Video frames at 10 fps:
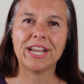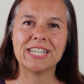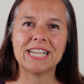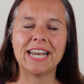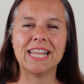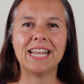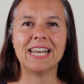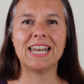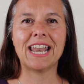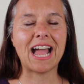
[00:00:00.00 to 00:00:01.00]
Janet
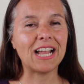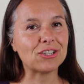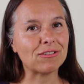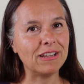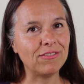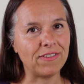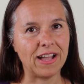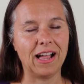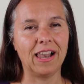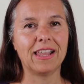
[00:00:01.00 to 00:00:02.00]
naturally
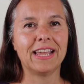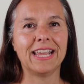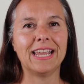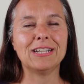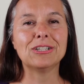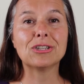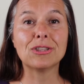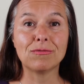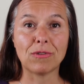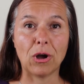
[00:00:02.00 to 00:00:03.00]
fell into
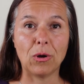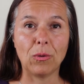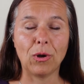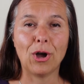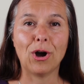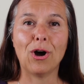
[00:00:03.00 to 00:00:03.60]
the role